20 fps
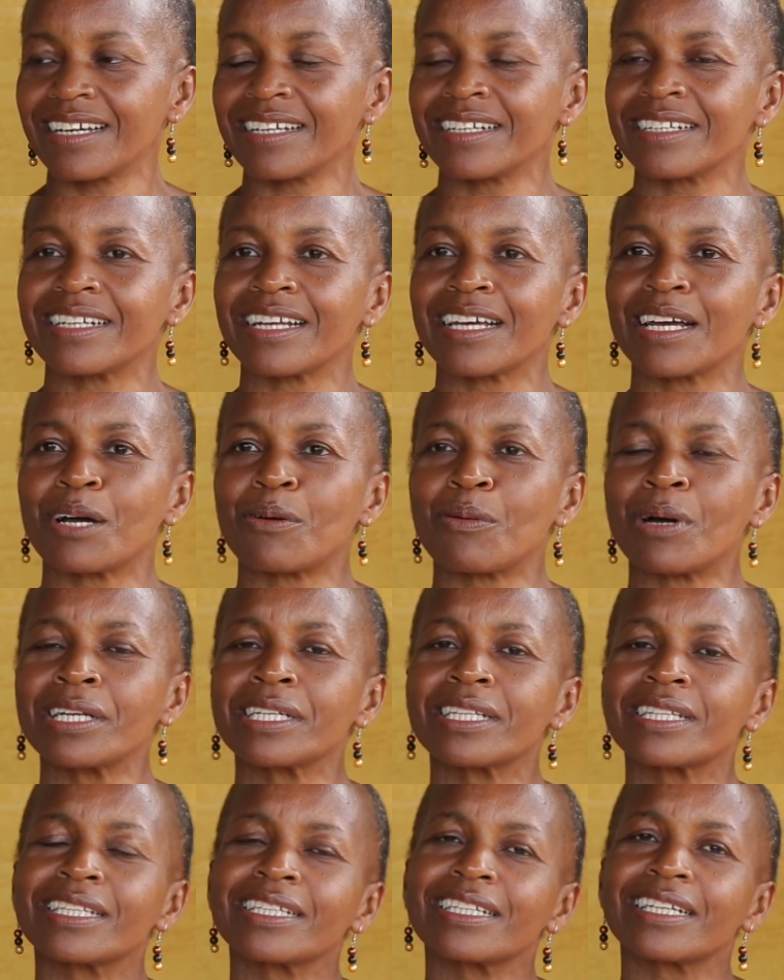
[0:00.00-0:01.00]
And
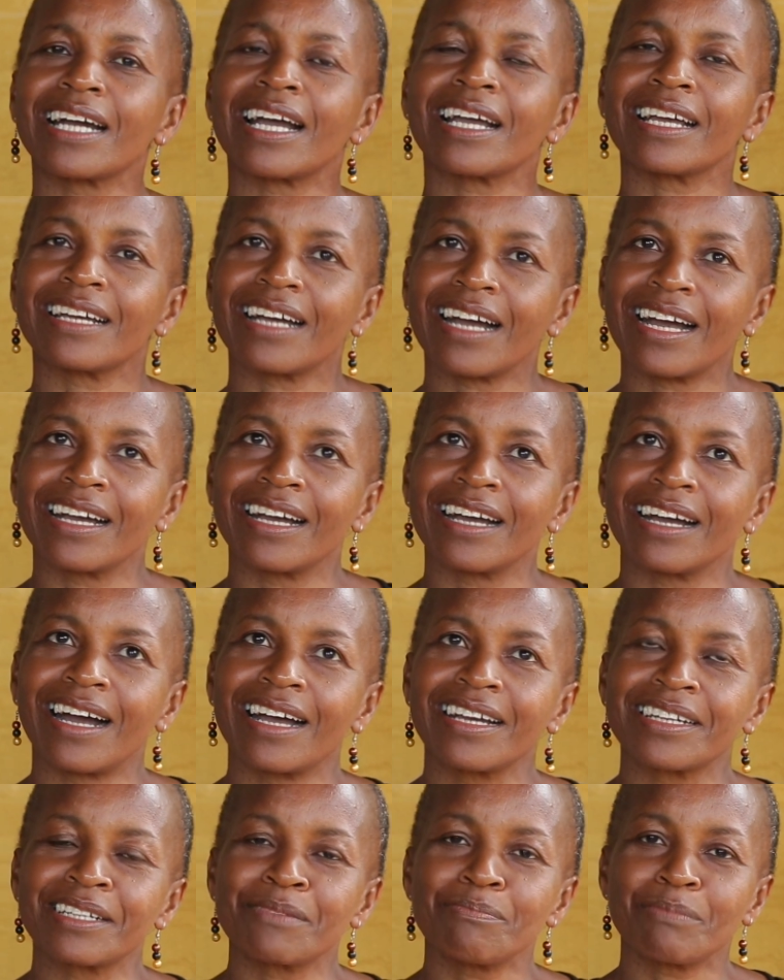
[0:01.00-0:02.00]
one thing
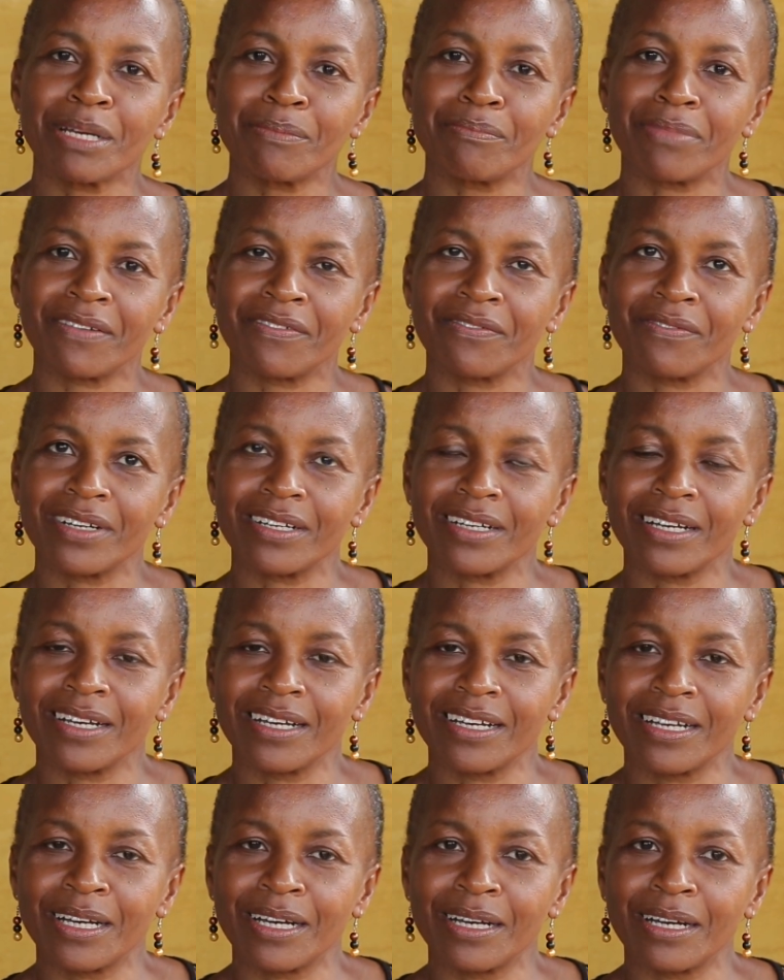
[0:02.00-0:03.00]
I remember
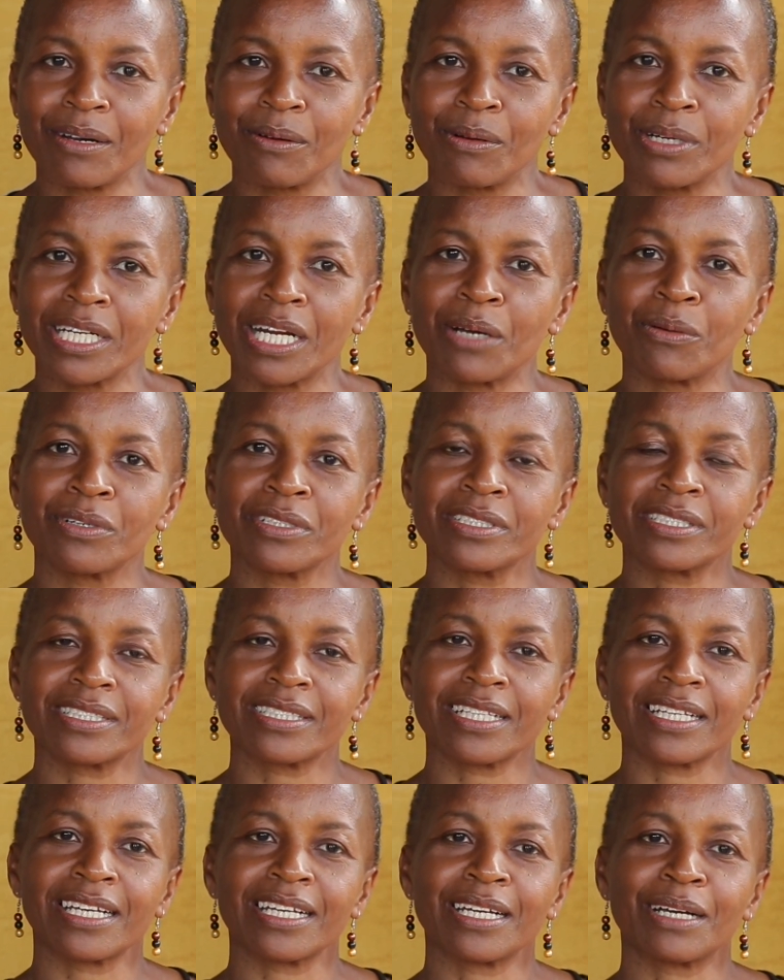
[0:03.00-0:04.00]
when I
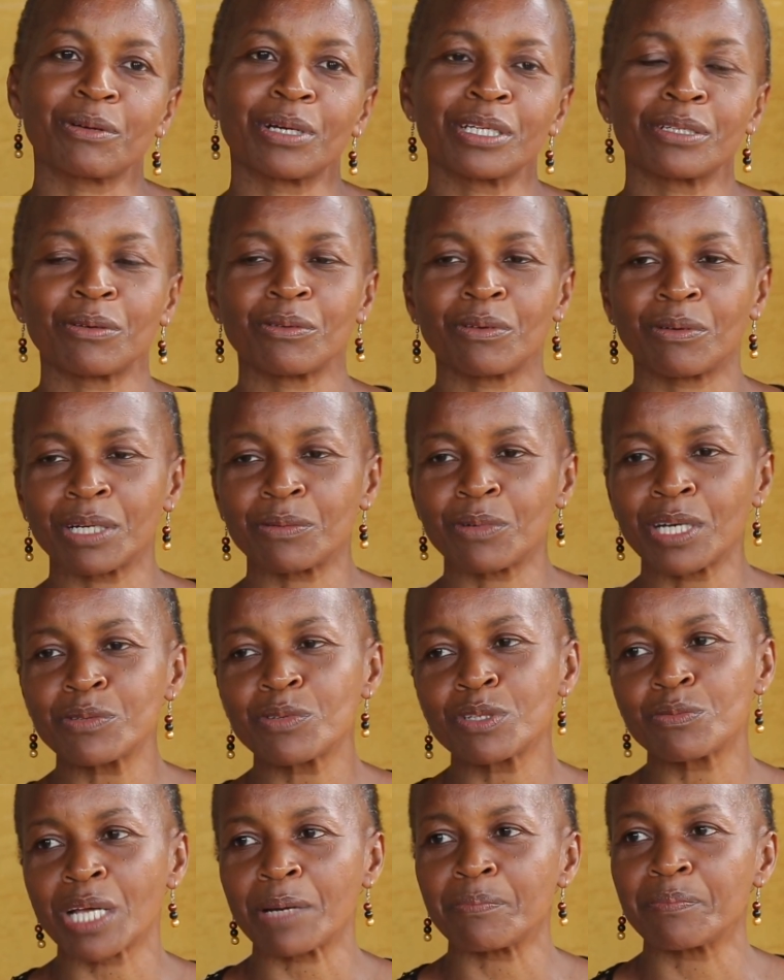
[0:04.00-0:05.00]
was when
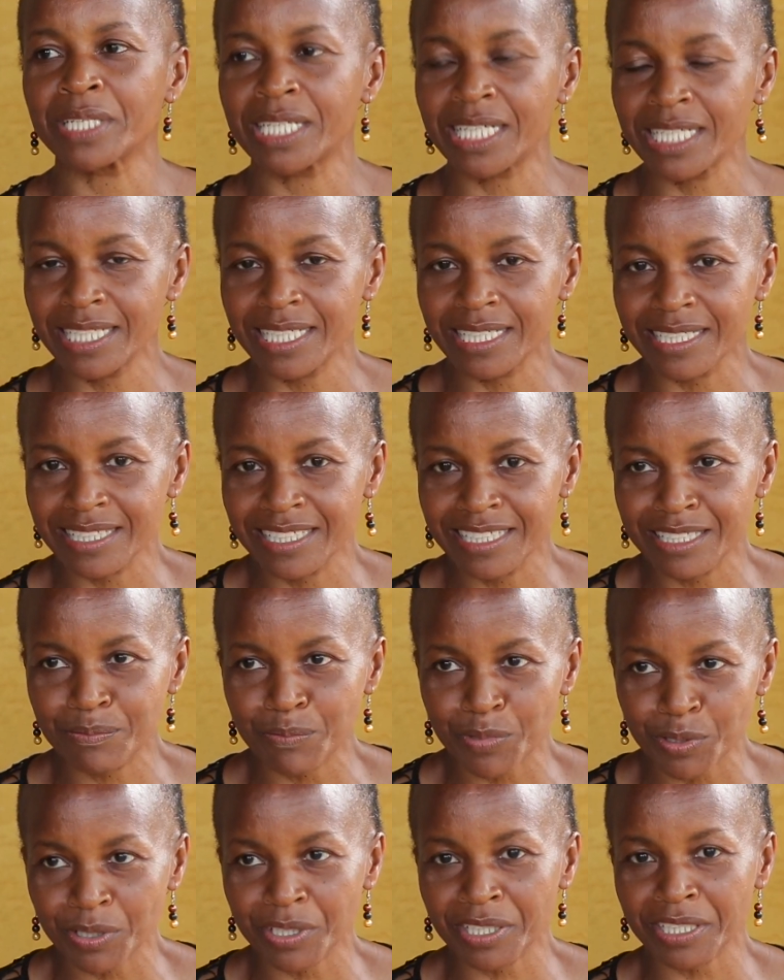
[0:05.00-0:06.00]
we were beginning this
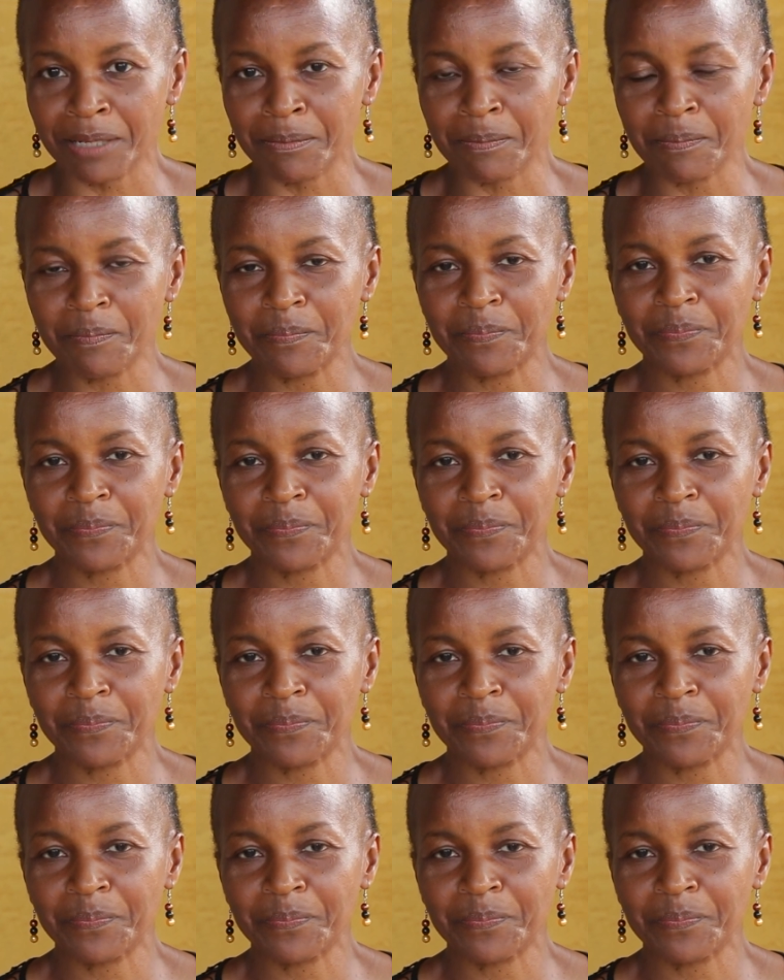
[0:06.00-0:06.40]
program,